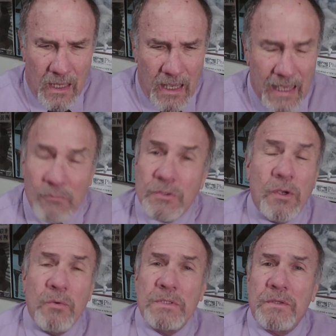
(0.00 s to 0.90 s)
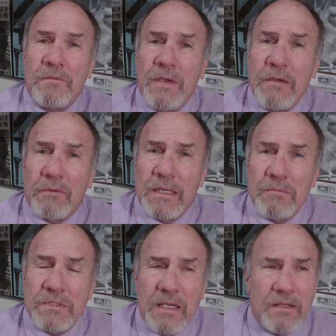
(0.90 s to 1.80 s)
and was always the favorite. He
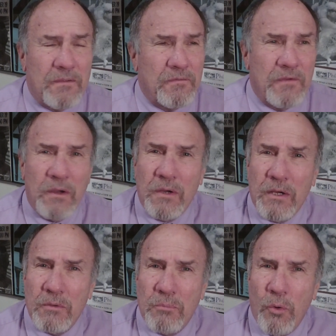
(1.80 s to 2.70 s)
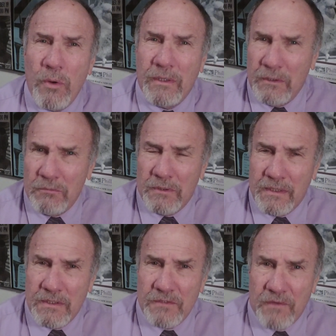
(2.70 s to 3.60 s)
was kind of the fair-haired boy,
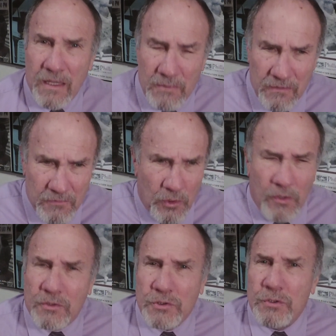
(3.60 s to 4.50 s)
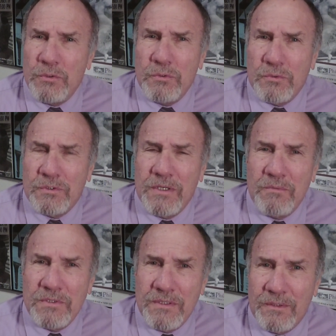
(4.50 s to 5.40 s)
literally, in this family of dark Jews. He
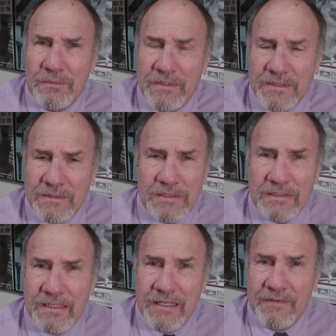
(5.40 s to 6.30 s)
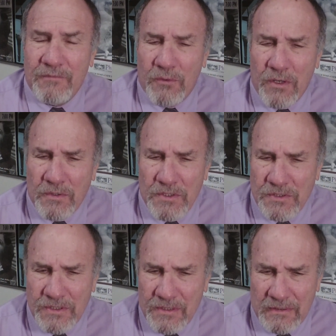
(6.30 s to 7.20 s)
was, this kid, very
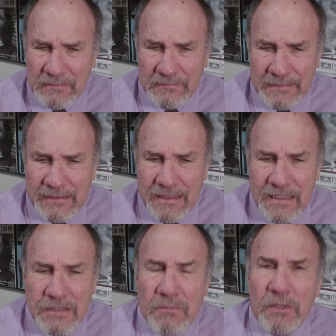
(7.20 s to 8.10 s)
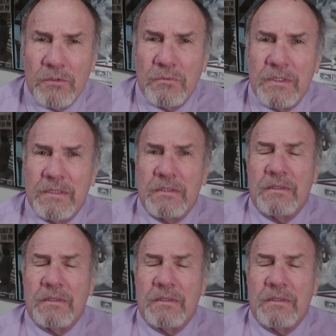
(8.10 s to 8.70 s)
artistic, and his mother really